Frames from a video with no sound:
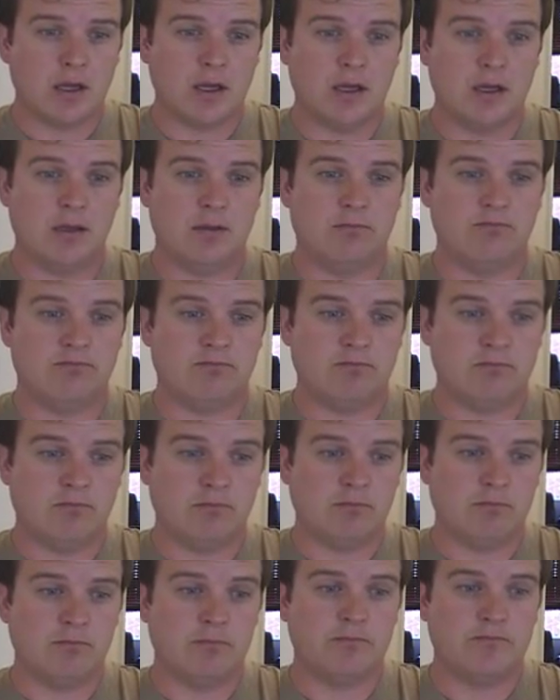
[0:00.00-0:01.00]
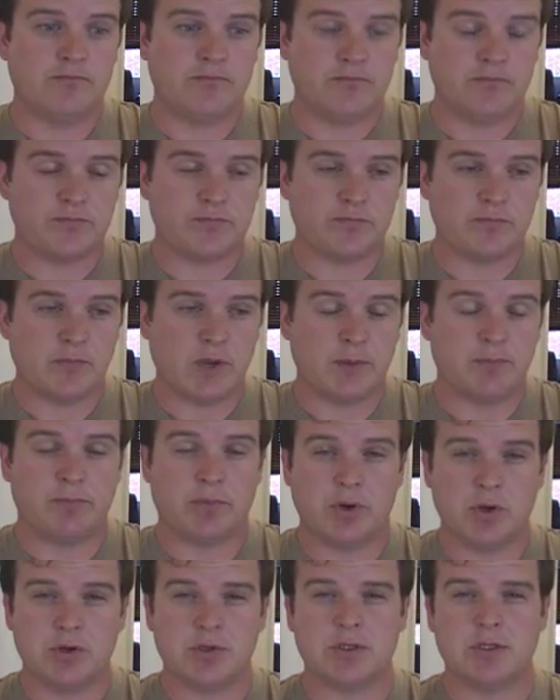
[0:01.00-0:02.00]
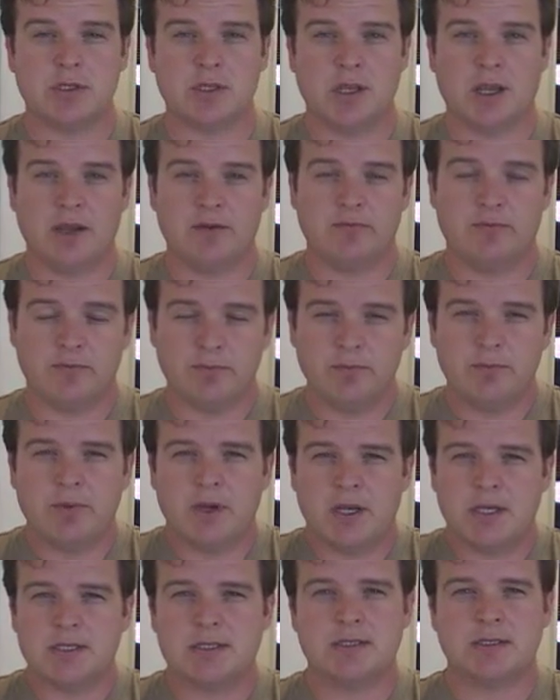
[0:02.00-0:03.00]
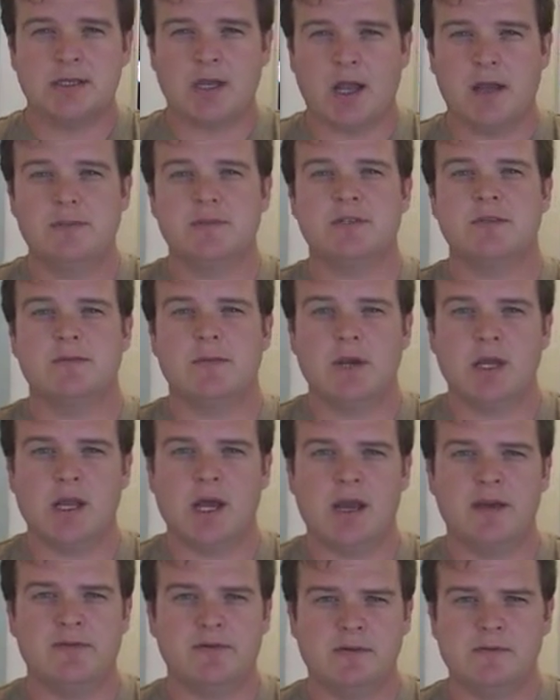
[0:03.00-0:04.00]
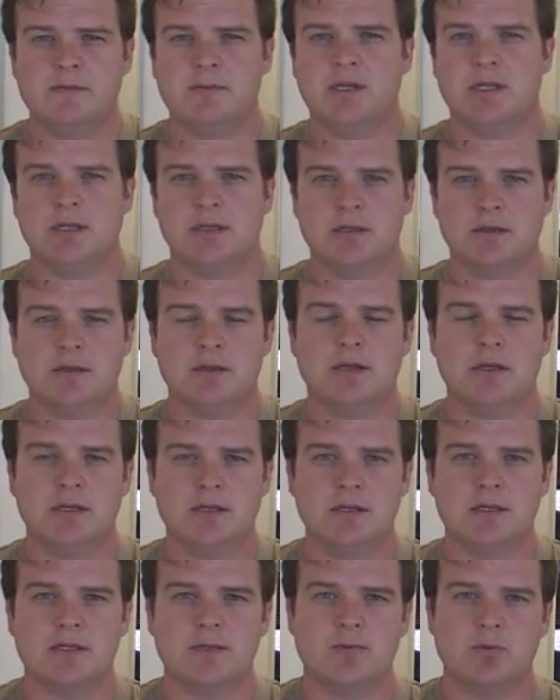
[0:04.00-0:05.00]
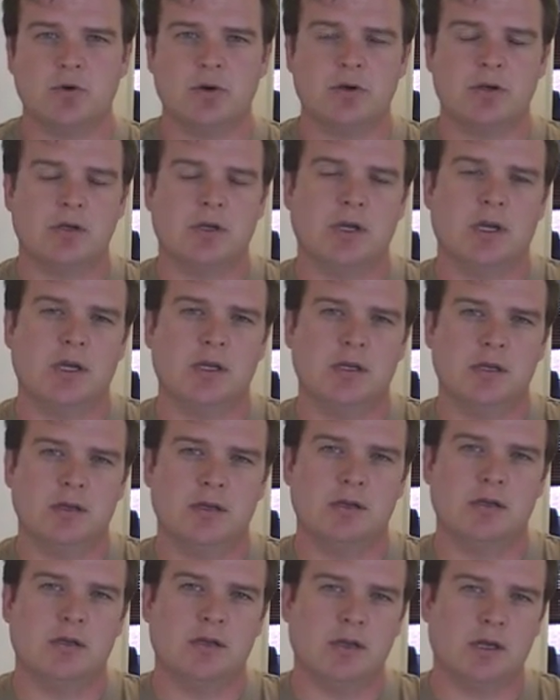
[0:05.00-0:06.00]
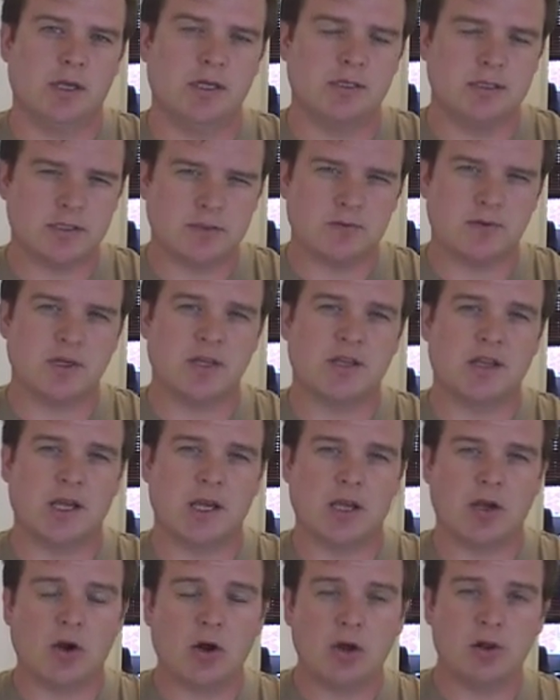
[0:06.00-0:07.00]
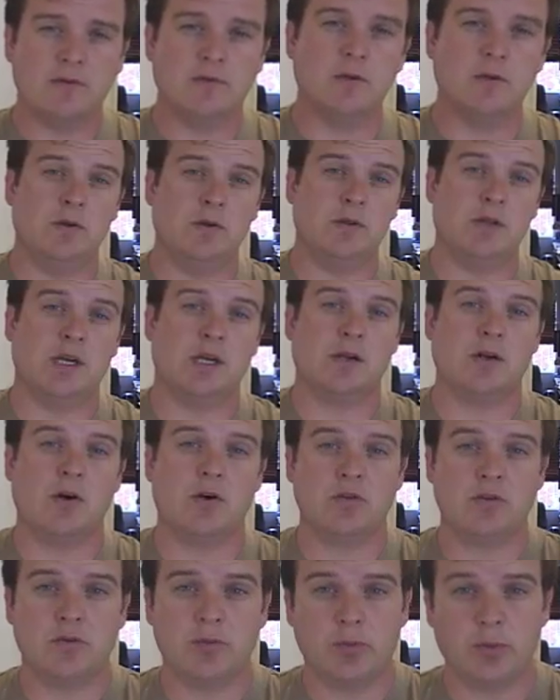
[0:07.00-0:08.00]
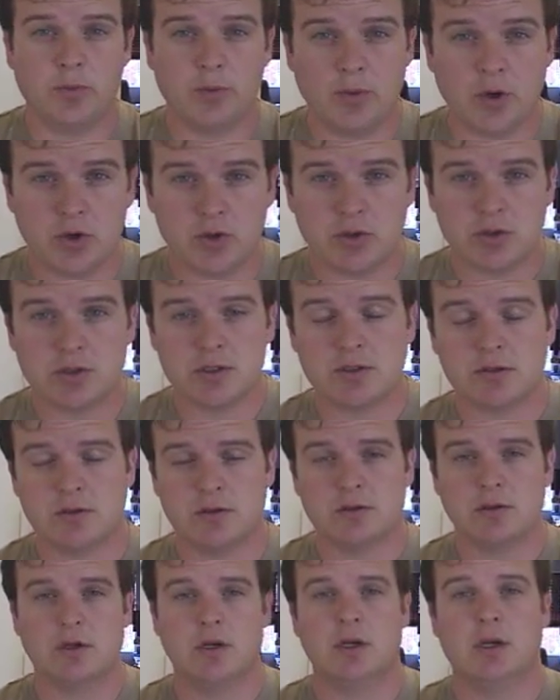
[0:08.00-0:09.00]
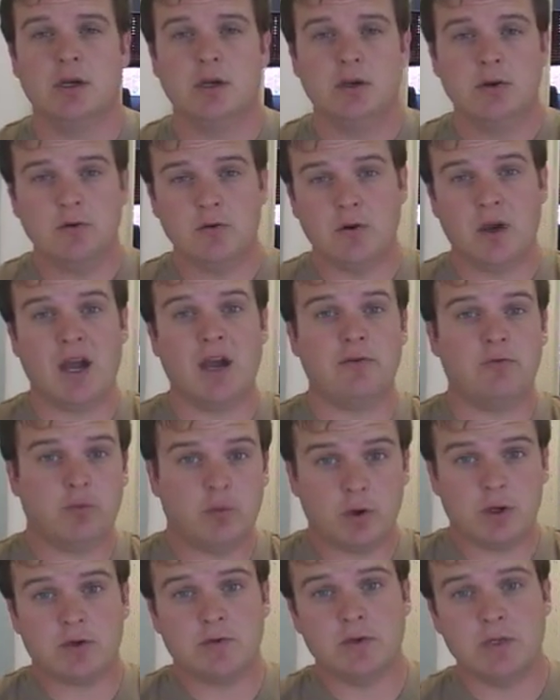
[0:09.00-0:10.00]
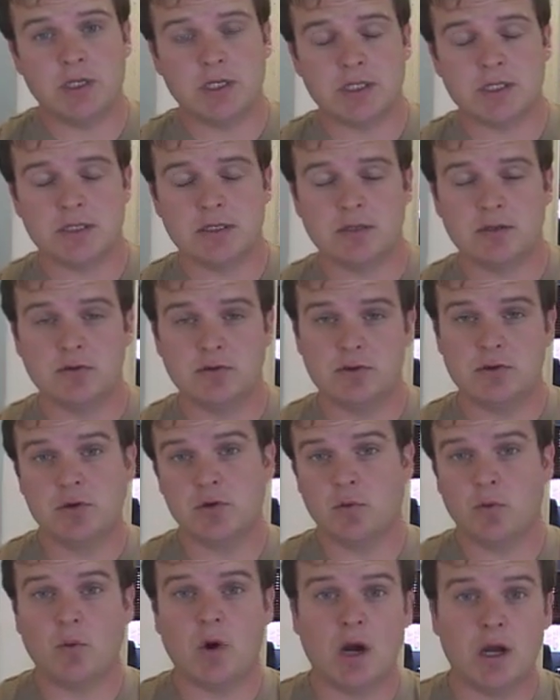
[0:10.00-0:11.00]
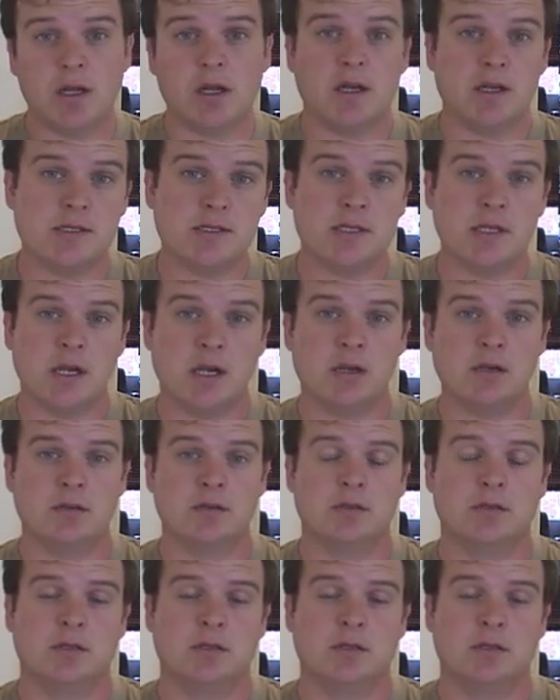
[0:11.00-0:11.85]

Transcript: In my personal life, best times of my life have been in this sport, and I just want to thank all of thank all the promoters who have worked with us and who do want us there.